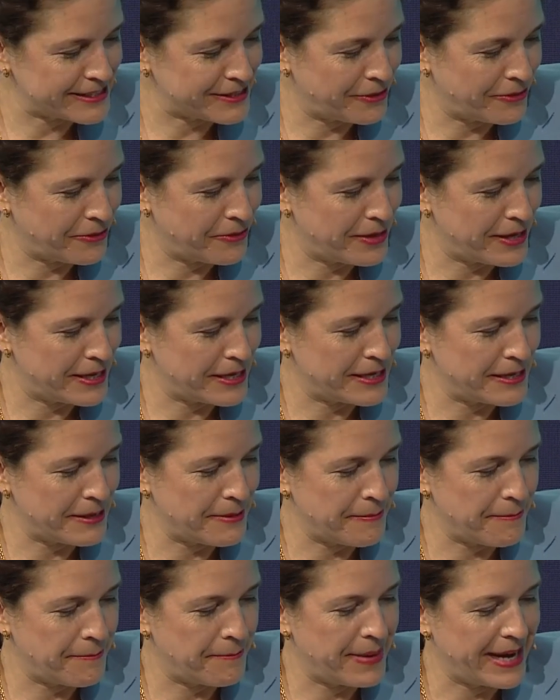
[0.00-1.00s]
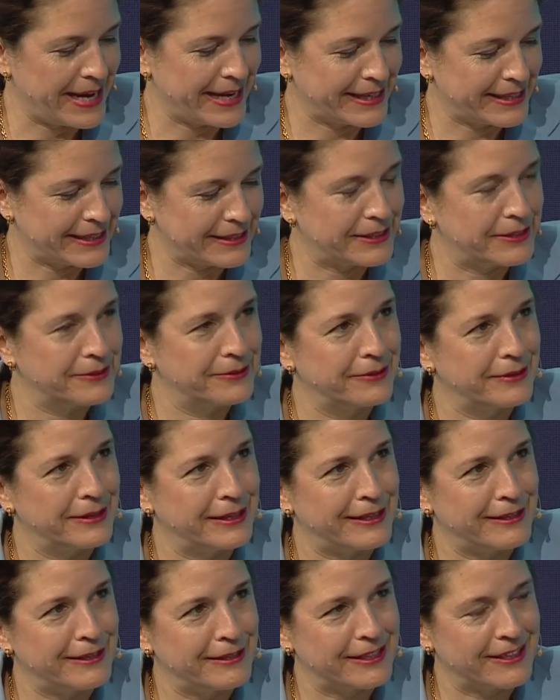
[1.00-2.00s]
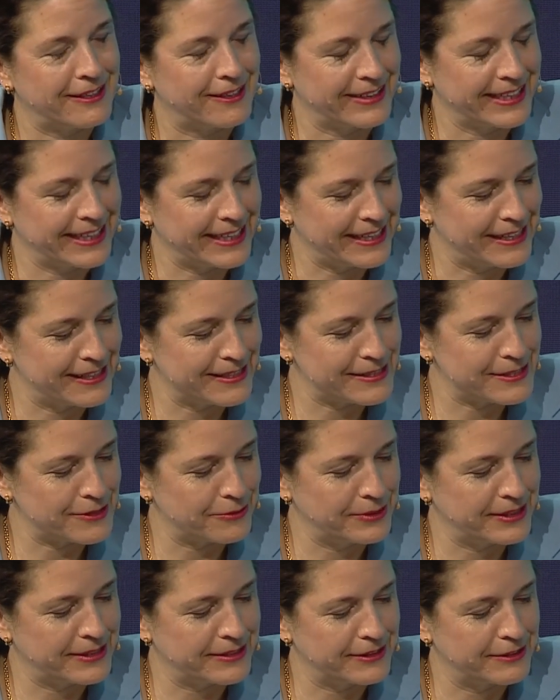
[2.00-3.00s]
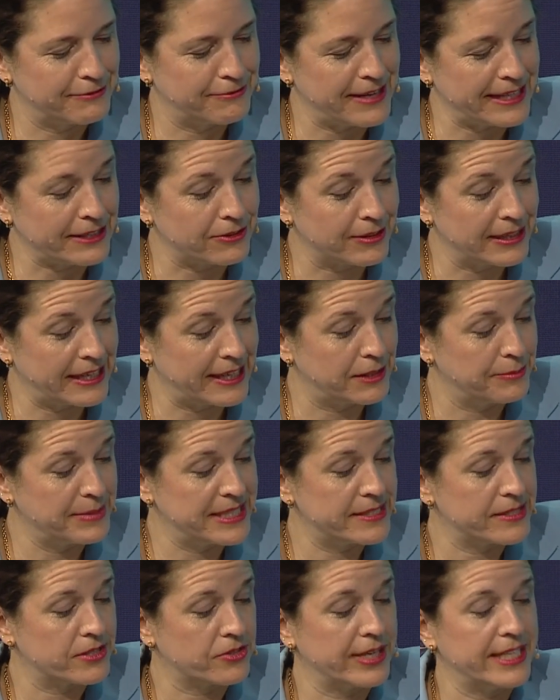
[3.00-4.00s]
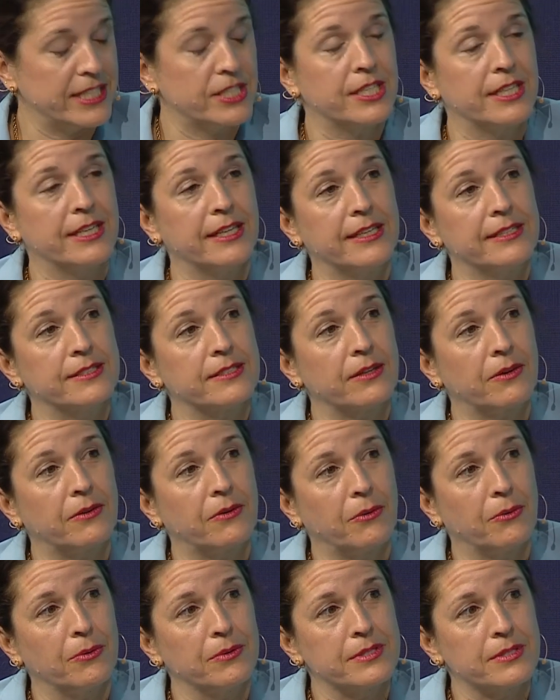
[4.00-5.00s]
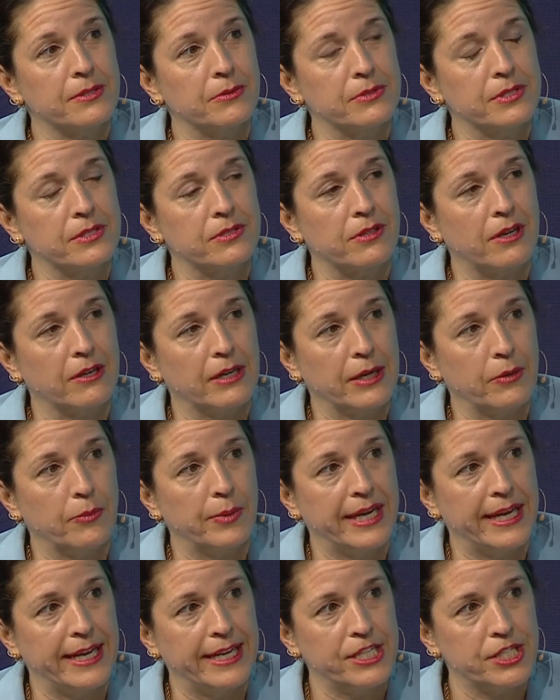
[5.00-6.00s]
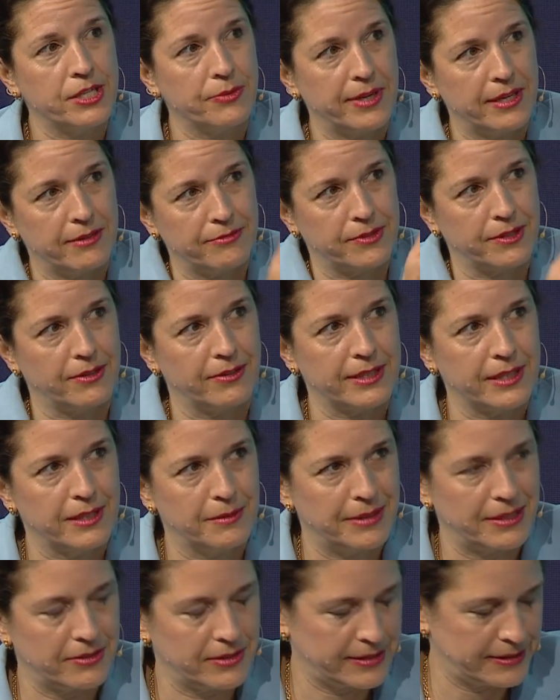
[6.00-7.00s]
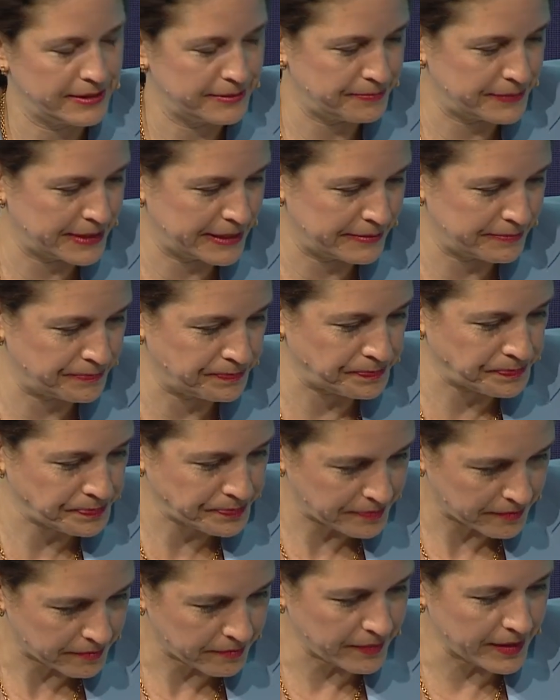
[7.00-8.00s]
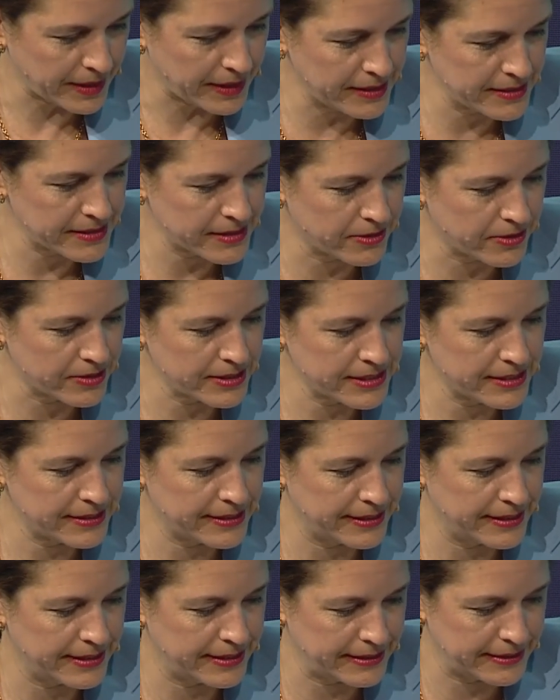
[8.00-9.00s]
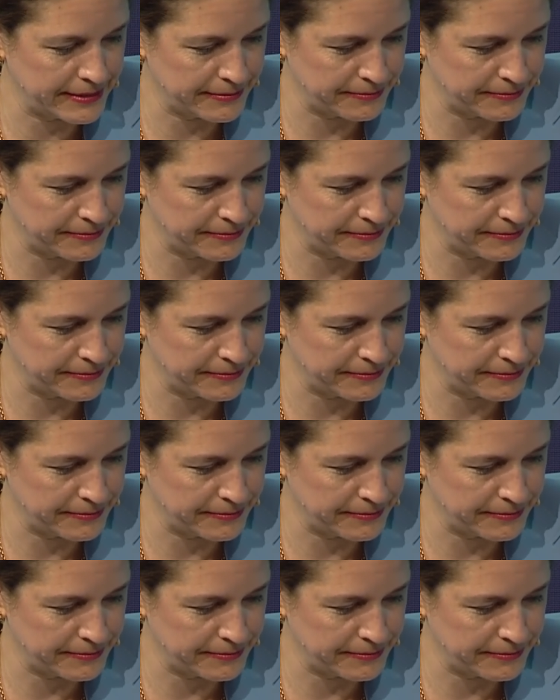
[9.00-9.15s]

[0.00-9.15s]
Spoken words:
go back to Karin Keller-Sutter. The federal administration is also struggling with aging. We have talking about scarcity